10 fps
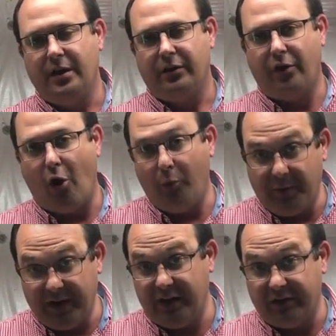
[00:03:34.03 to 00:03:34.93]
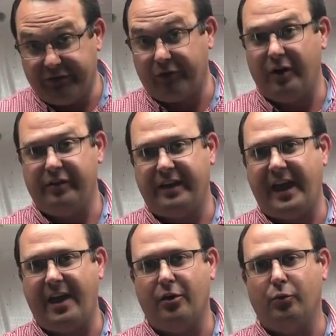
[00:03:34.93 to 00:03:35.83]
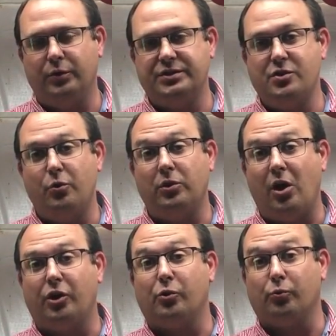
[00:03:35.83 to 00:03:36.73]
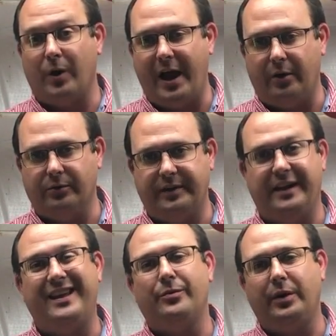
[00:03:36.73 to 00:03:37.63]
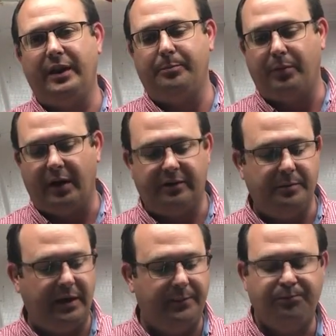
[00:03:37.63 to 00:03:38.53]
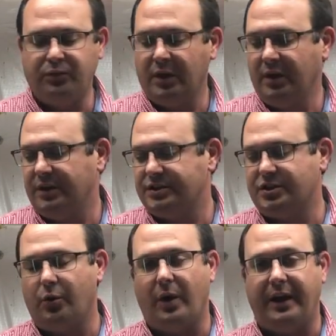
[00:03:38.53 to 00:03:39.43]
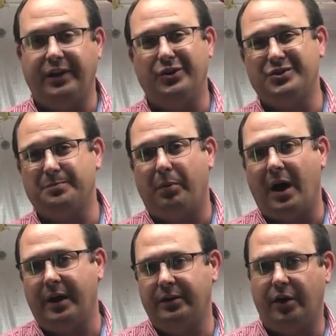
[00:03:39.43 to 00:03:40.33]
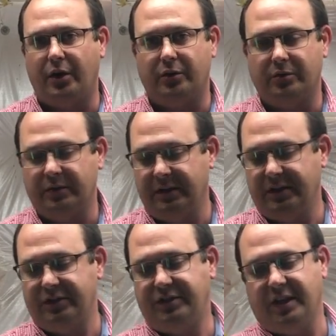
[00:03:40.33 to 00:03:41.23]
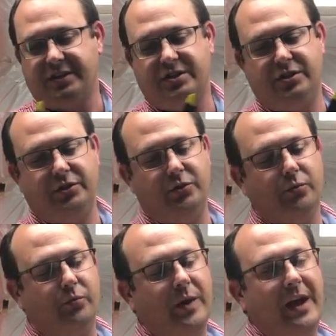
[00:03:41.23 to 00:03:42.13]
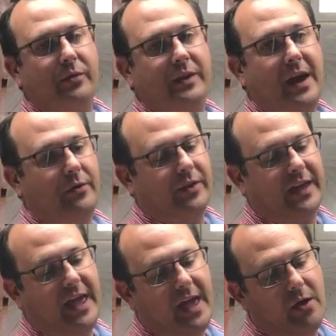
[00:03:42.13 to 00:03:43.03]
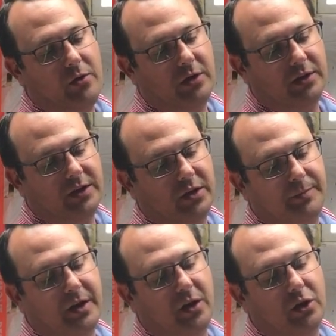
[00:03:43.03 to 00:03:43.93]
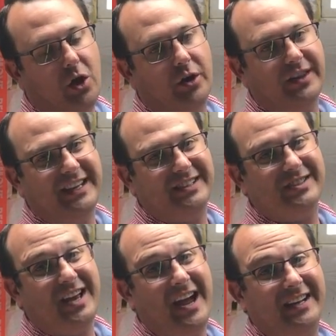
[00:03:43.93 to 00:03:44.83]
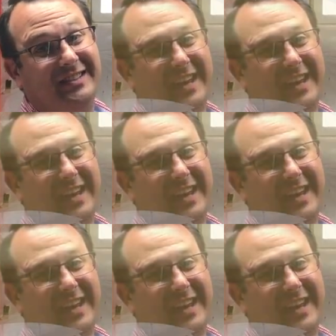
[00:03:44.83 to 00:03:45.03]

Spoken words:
the opening in the front of the cowl was no longer round, and that really bugged me. So I used Bondo just to round out the cowl a little bit along these sides and